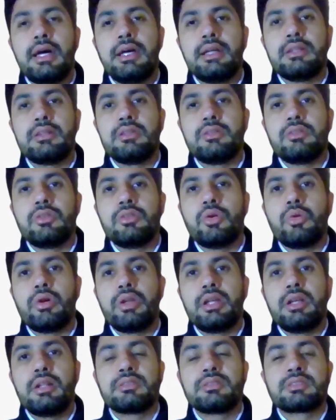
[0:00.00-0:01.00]
And
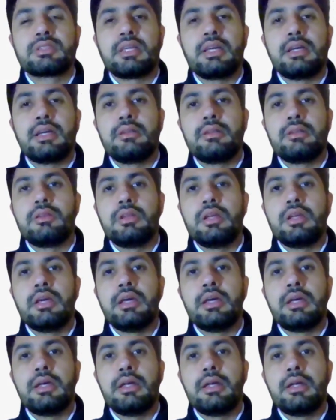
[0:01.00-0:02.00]
no one else
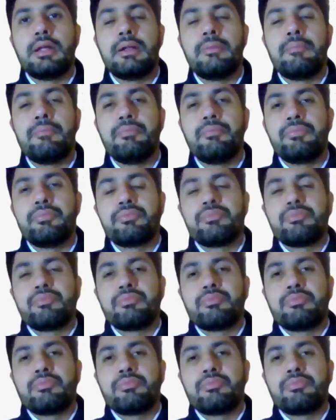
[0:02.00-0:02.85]
can um,